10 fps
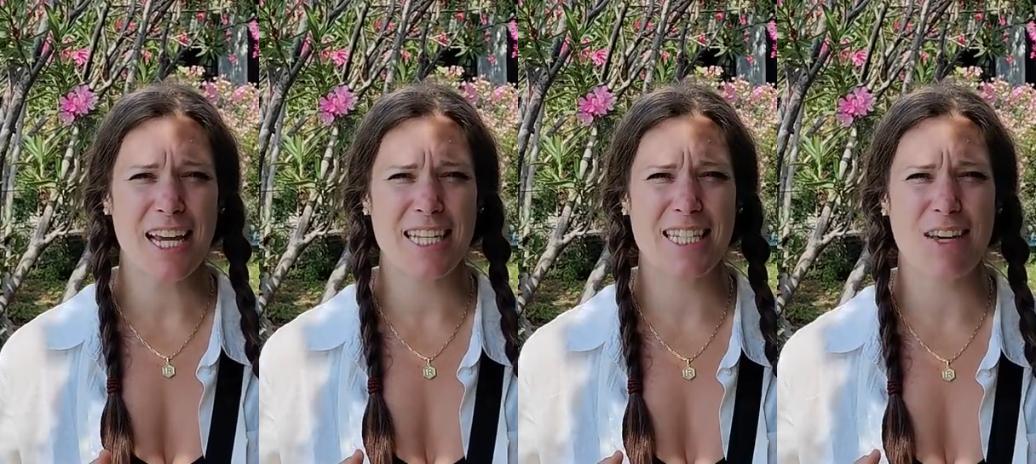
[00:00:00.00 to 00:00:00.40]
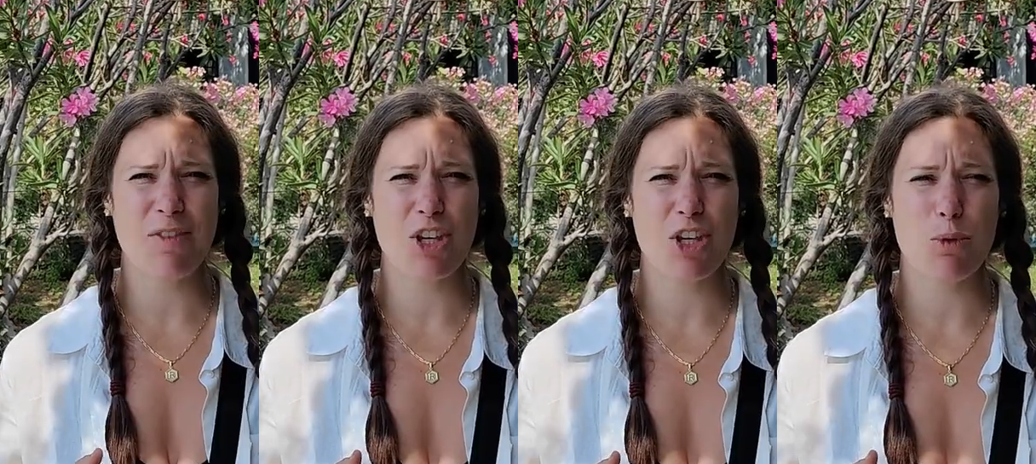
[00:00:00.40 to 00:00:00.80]
it's
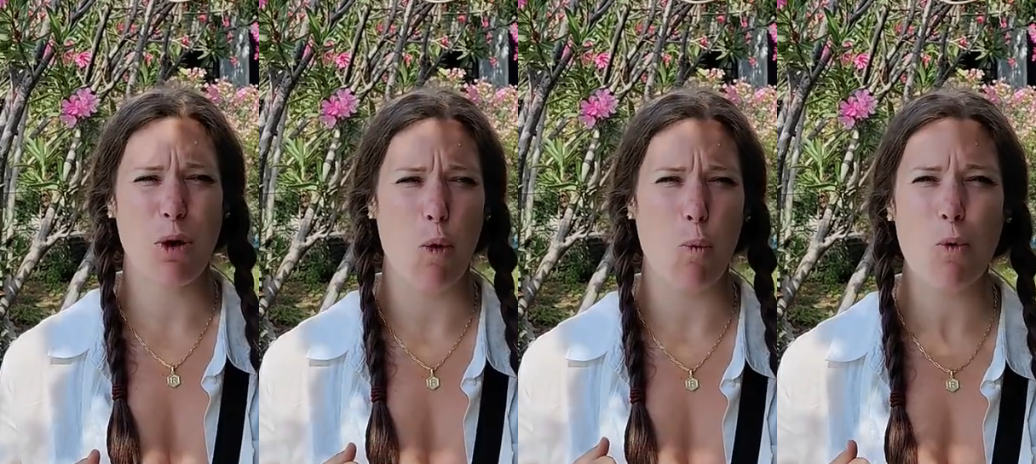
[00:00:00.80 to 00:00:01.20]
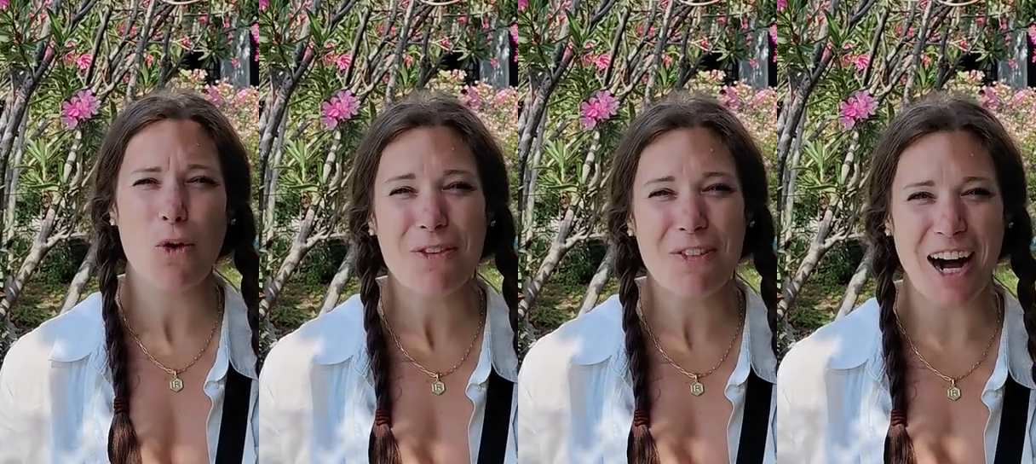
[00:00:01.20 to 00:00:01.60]
giving you a
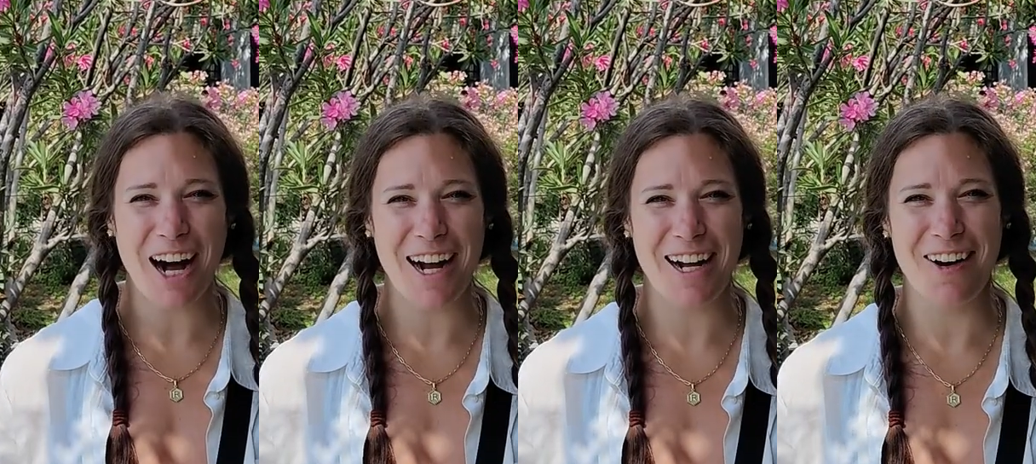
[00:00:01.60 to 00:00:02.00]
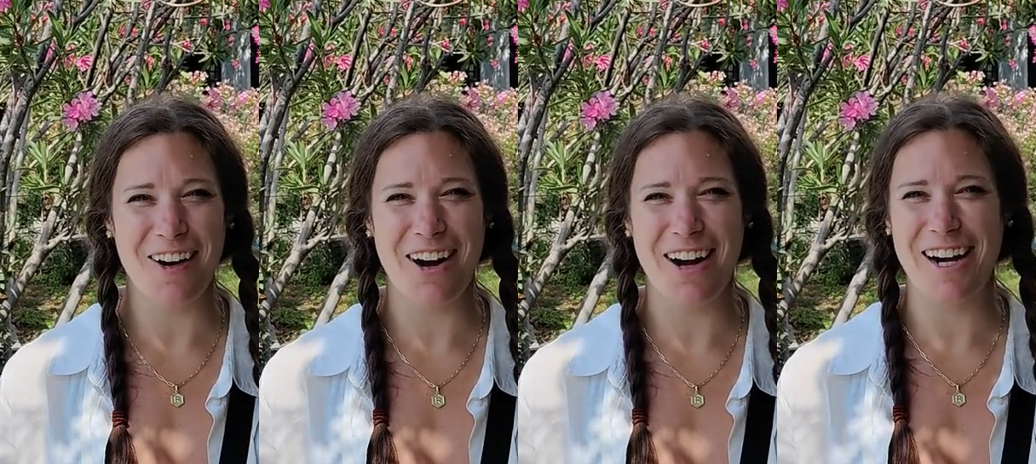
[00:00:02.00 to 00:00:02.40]
warm hug
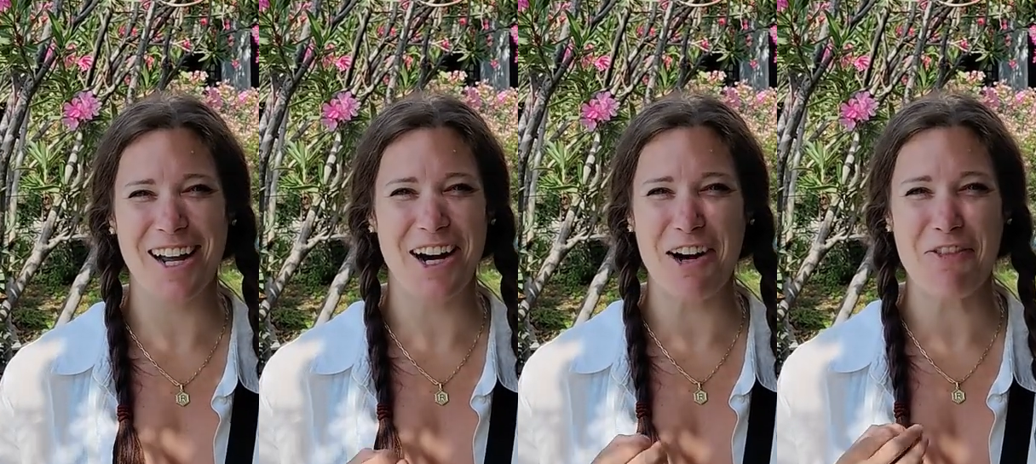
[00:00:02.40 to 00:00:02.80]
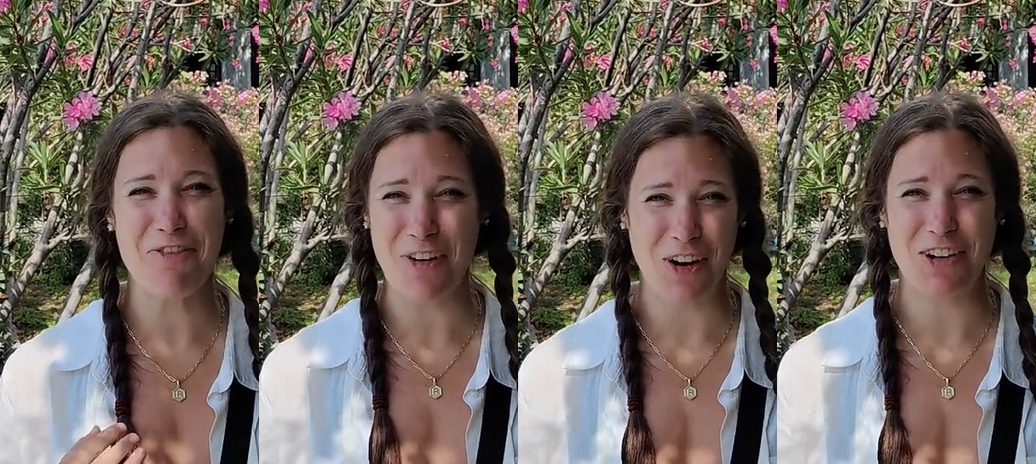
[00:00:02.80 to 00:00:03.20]
on a
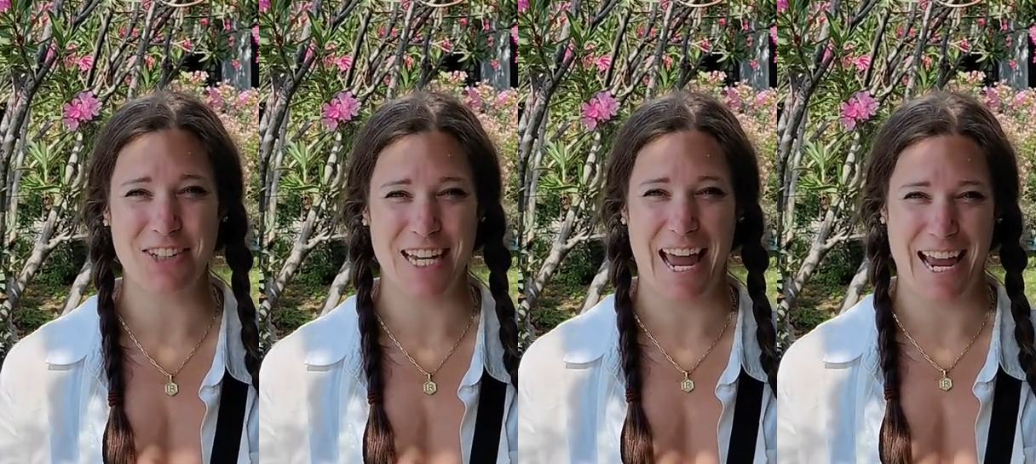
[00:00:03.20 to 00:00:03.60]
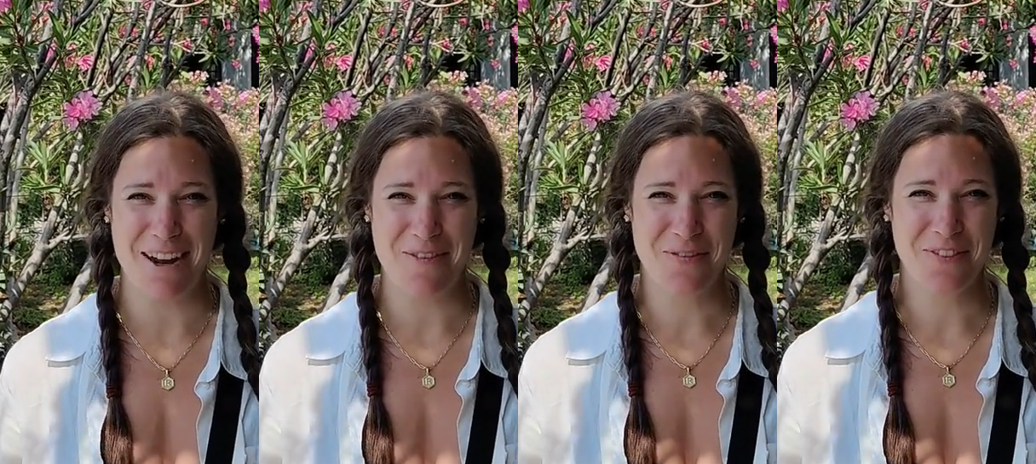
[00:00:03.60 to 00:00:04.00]
fall
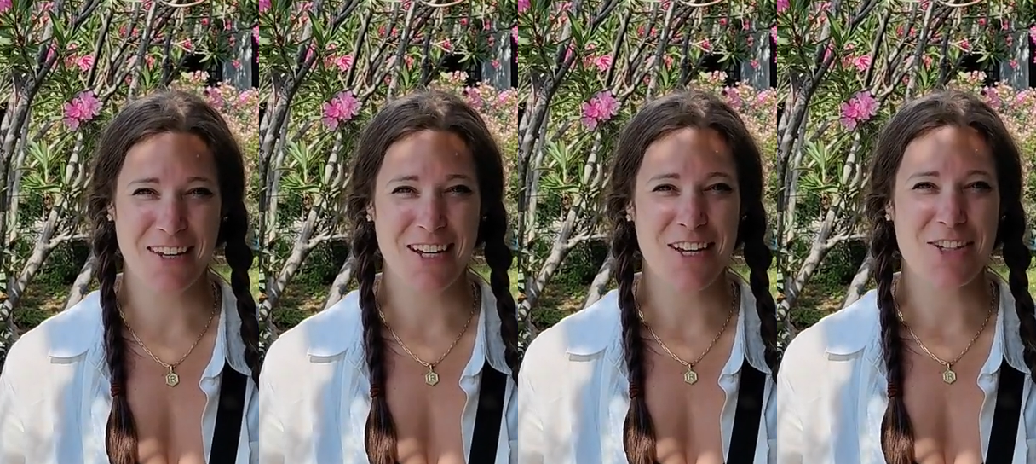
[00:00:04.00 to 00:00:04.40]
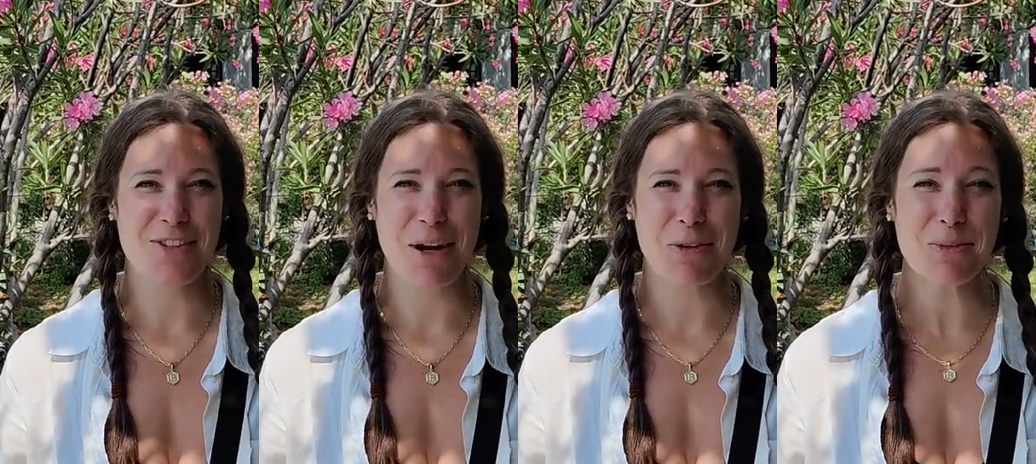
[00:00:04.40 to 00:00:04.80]
day.
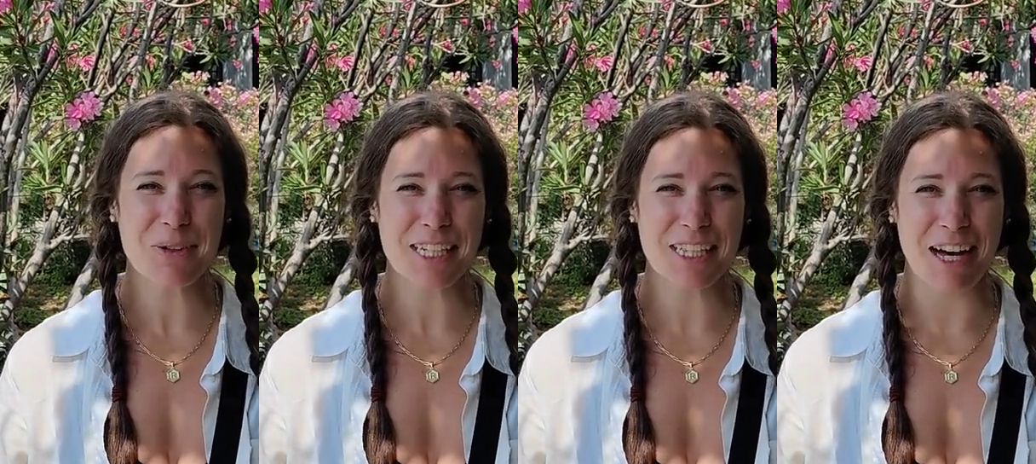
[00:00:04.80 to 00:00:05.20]
So that was really